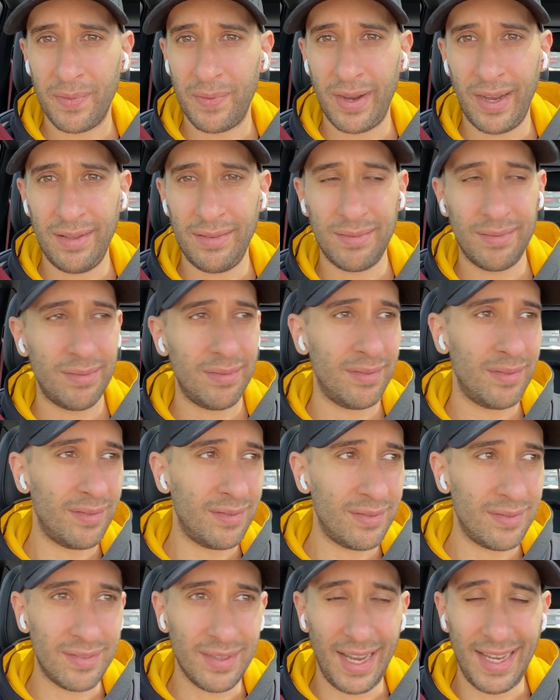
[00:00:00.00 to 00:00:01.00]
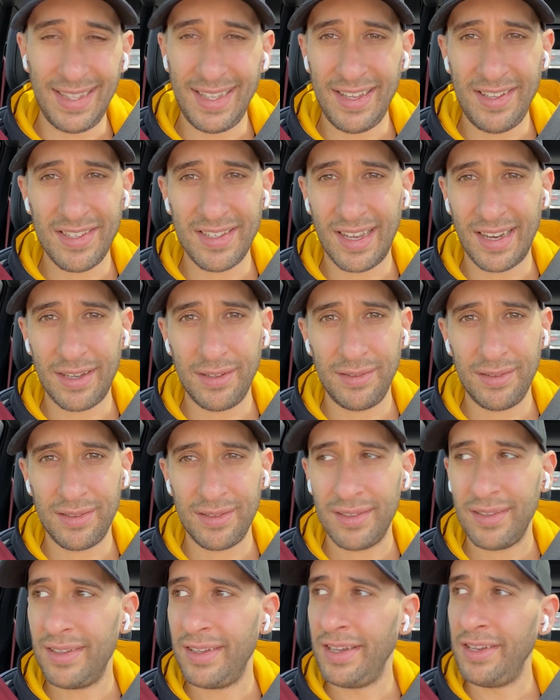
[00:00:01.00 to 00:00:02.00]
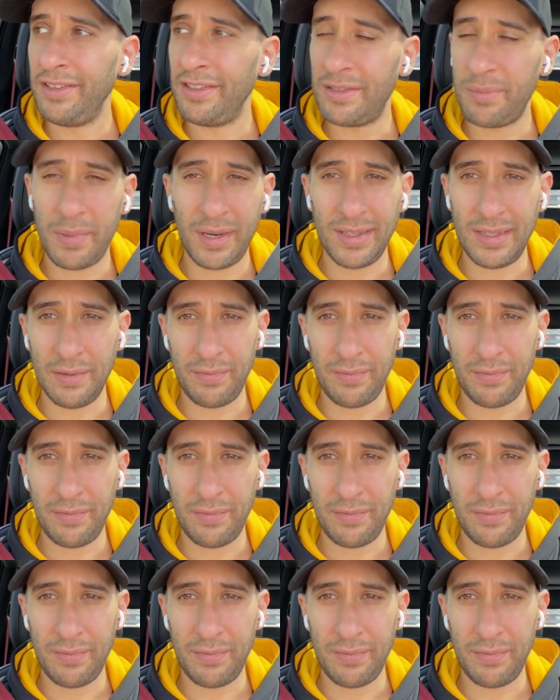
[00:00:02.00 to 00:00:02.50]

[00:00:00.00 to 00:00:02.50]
right? eighteen seconds? You just made a